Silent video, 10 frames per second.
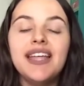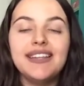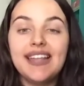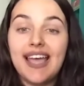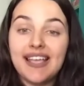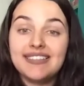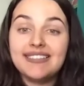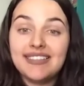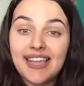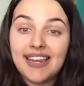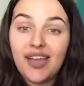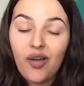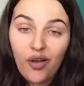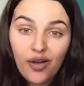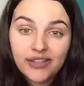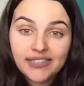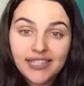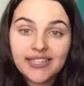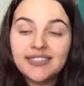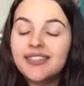that Sally
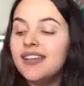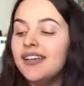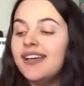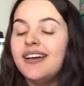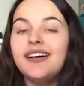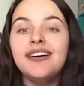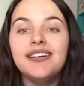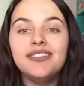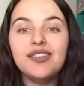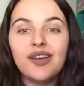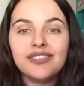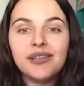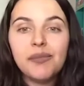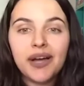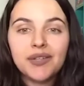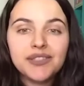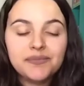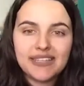Hogshead talks about.